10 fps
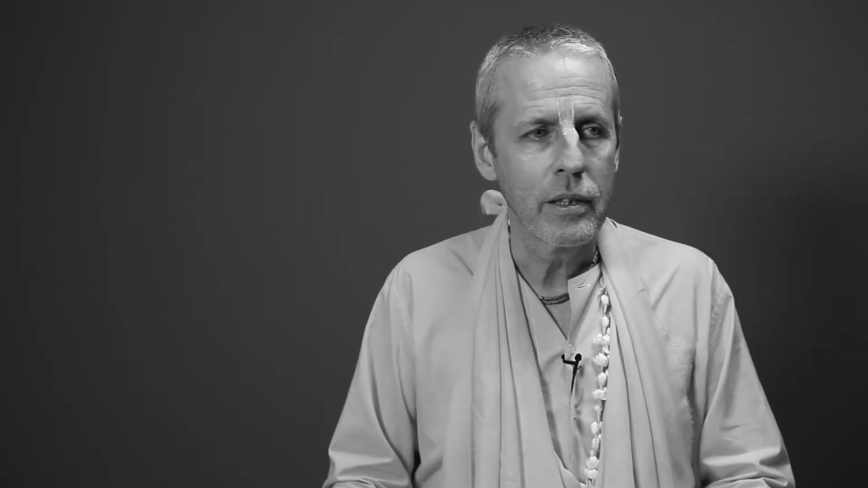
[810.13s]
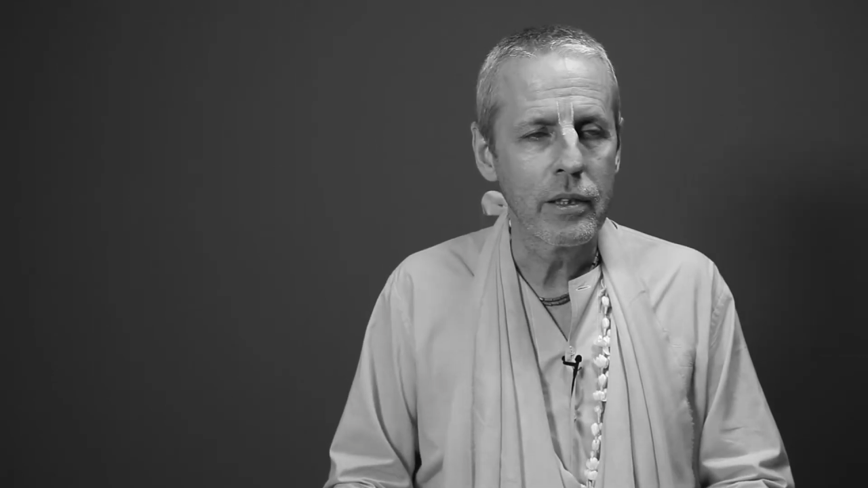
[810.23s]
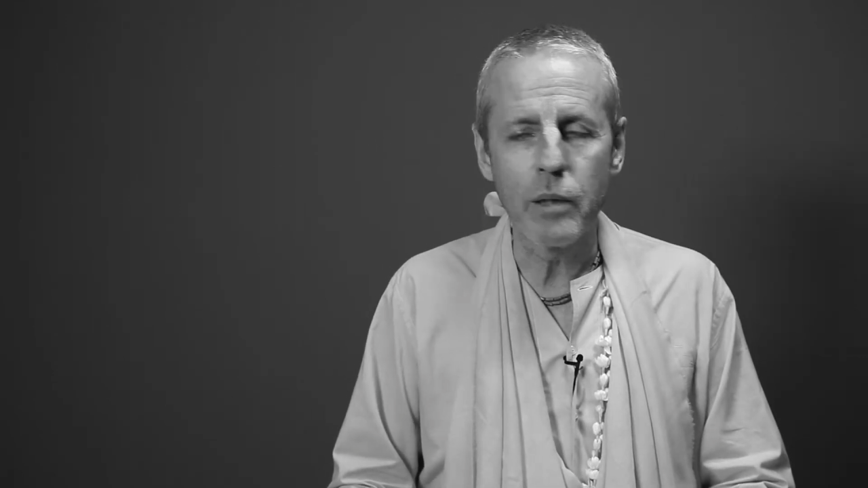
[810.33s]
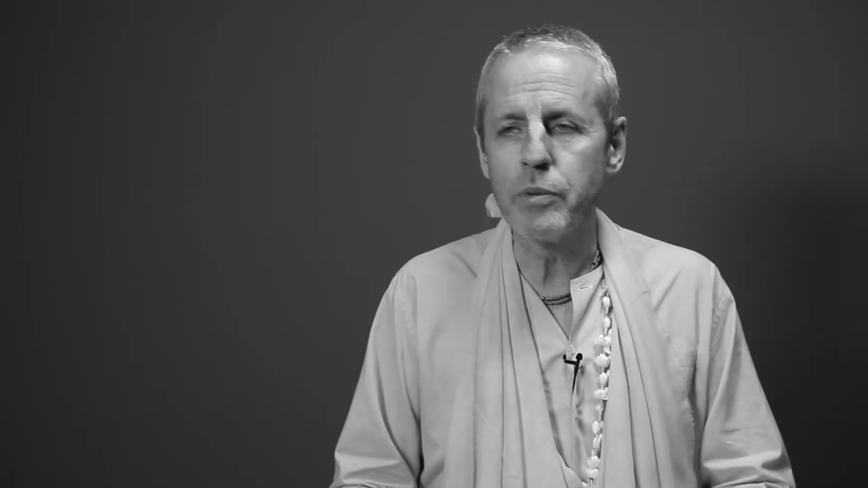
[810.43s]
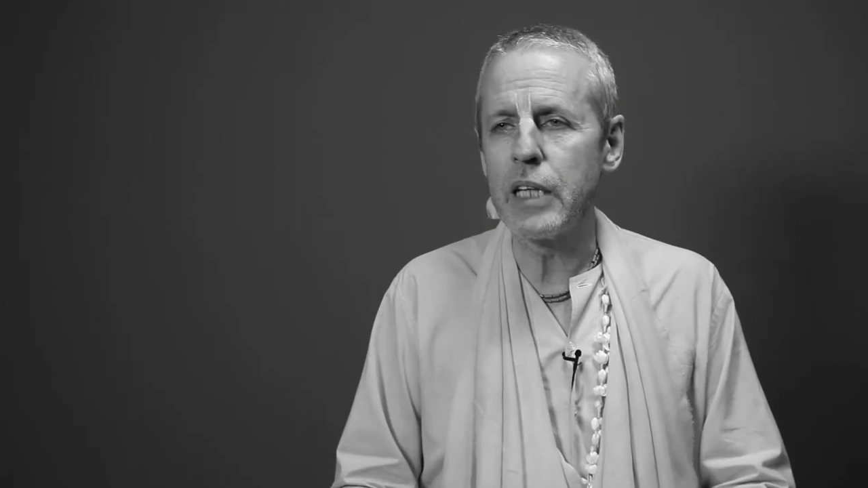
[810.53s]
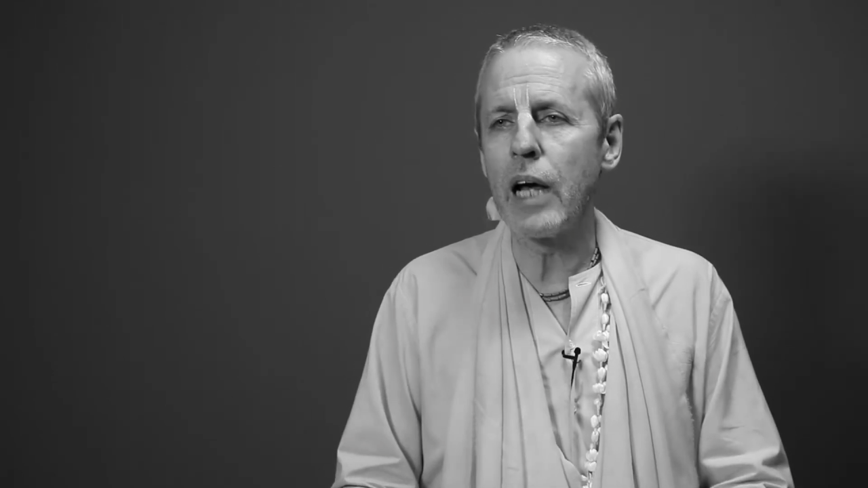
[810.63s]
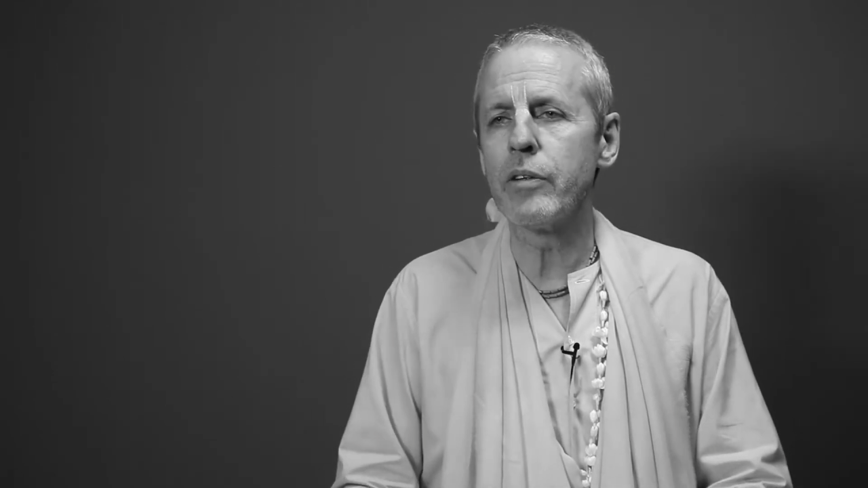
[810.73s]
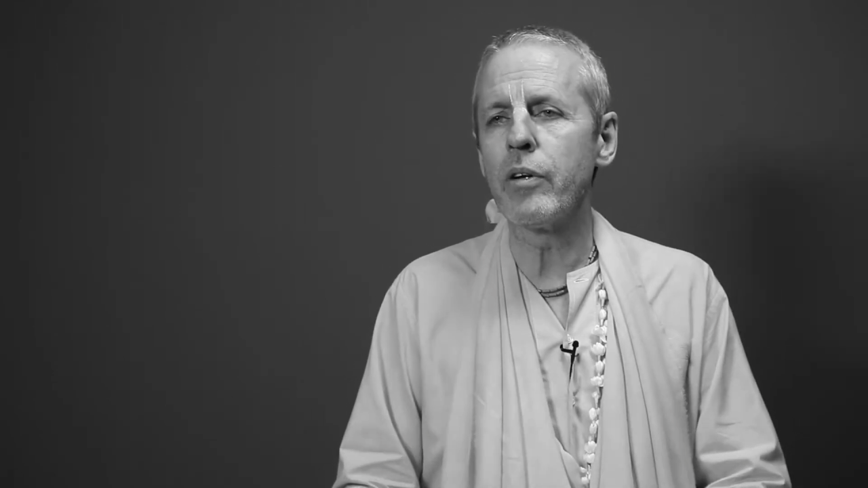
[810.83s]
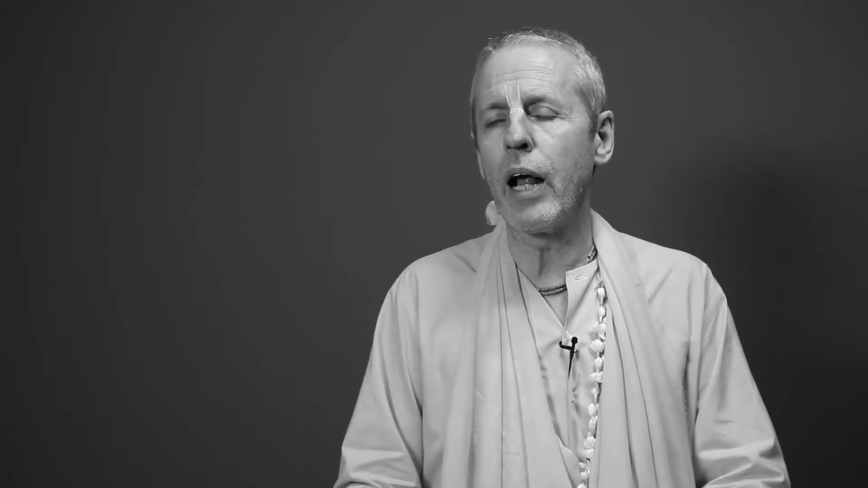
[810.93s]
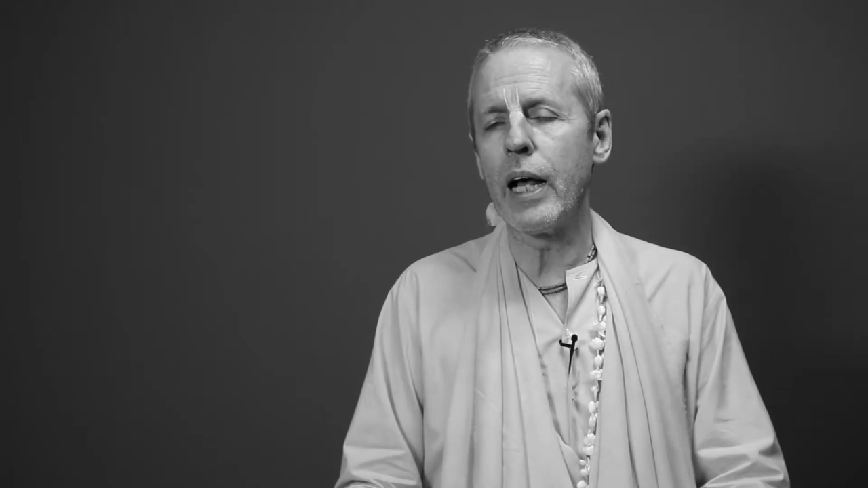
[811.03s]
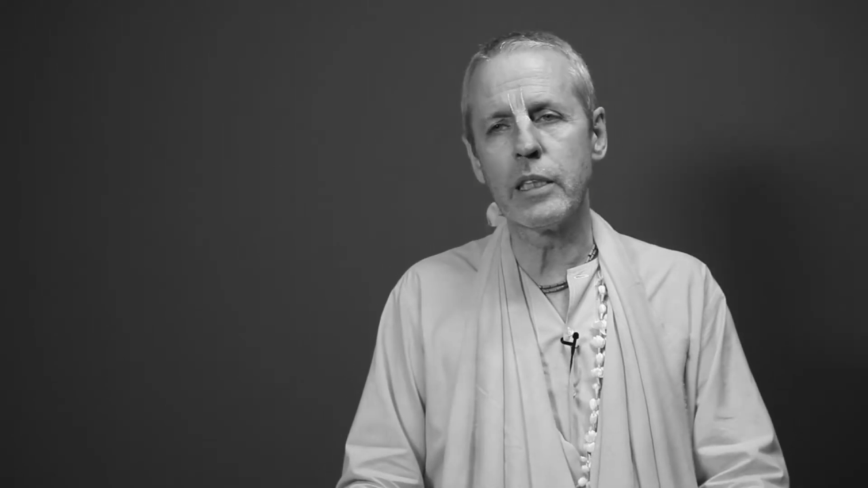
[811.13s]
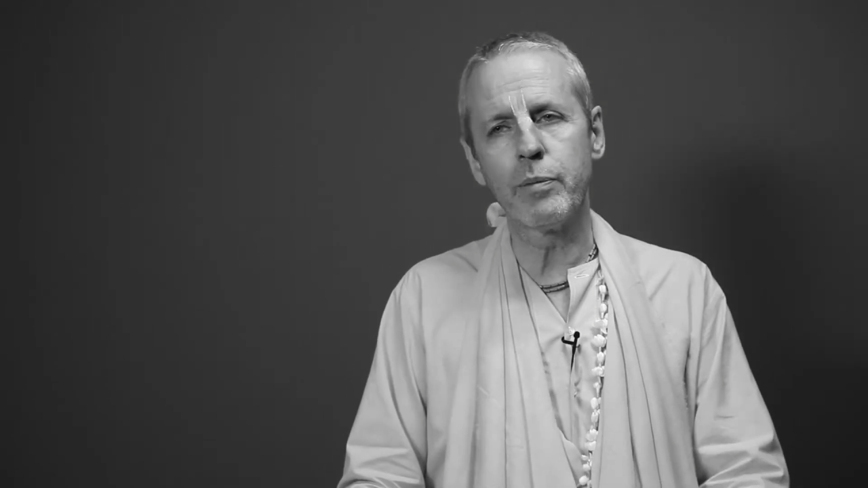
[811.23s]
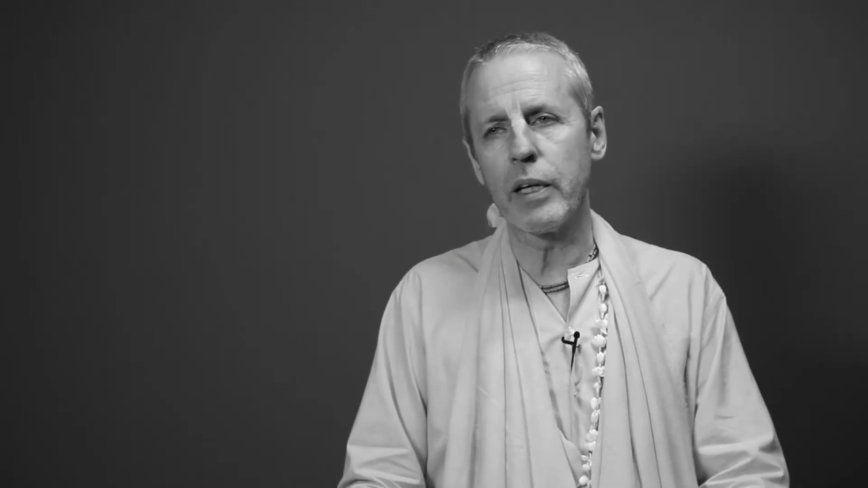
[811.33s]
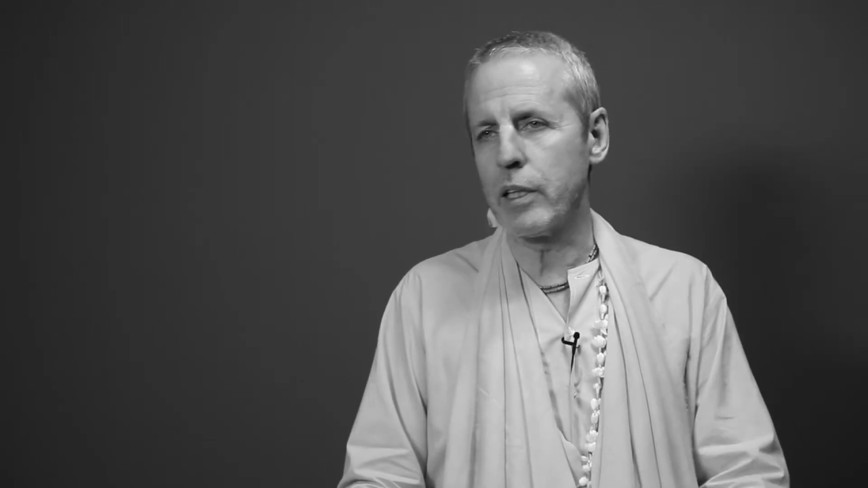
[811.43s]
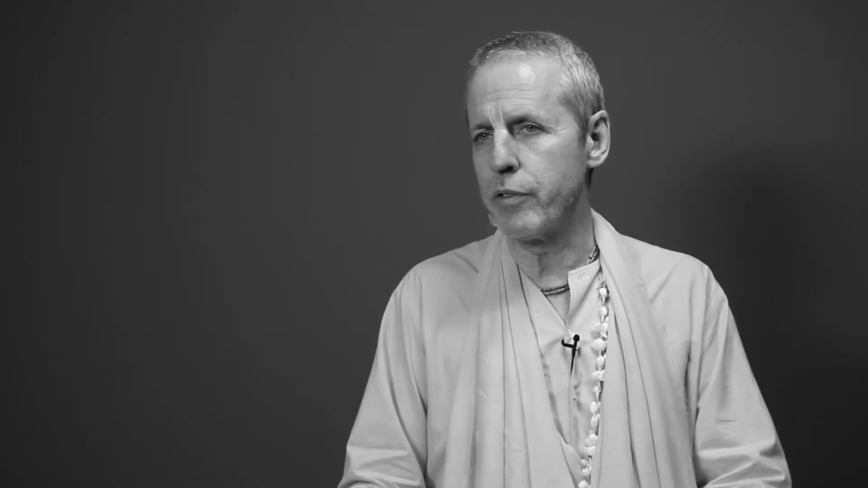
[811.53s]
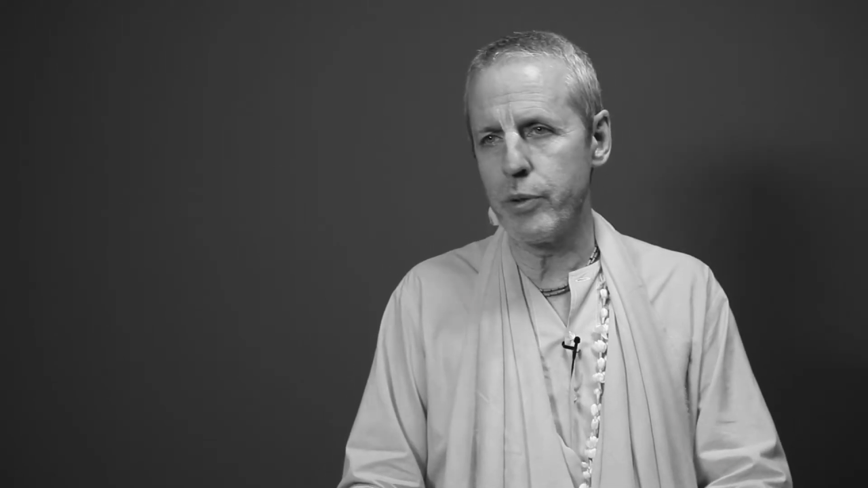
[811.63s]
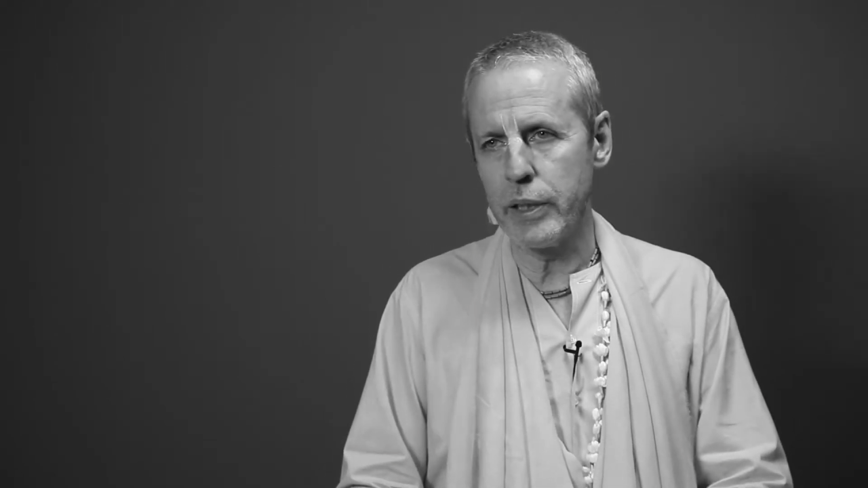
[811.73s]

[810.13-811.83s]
substantial aspect of